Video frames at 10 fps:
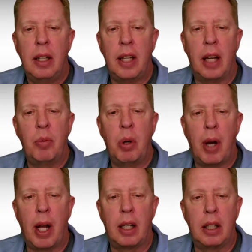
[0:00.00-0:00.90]
Then we
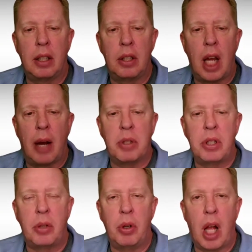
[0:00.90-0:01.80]
want to establish
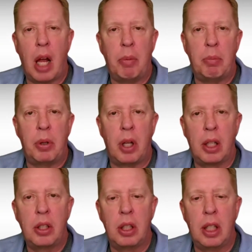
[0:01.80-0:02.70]
the reliable
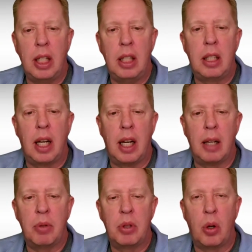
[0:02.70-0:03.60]
production lead
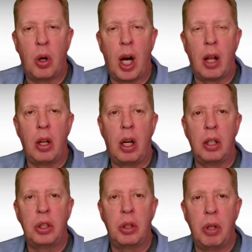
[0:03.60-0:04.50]
time. So how
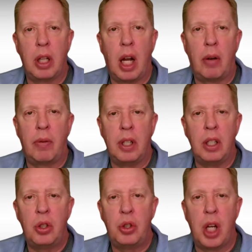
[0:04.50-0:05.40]
long should we allow for
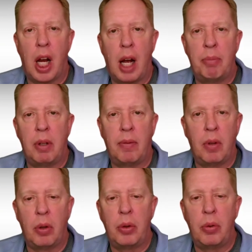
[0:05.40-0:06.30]
each job to
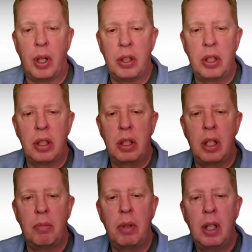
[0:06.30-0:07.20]
flow through our
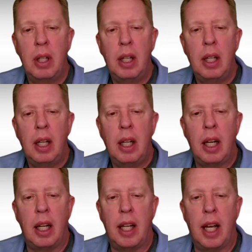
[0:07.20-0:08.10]
system?
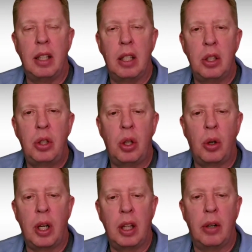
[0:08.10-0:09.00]
And then
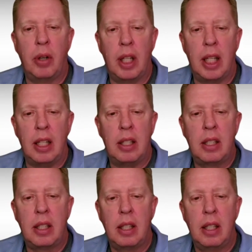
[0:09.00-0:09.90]
choking the
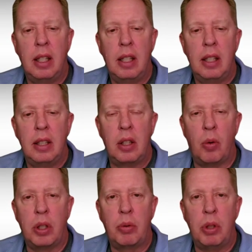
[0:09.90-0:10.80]
release. So
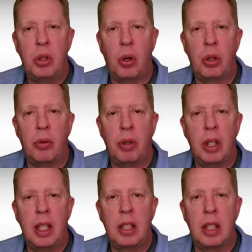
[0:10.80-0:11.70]
once we choke the
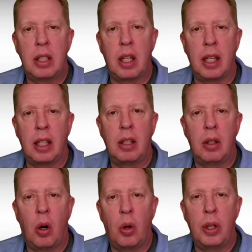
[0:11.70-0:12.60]
release, it's like
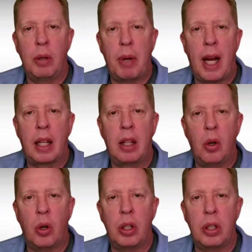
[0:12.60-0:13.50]
holding back the
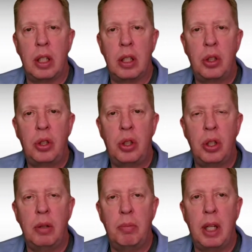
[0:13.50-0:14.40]
orders that
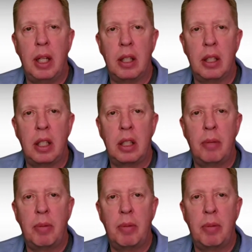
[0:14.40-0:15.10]
shouldn't be in the system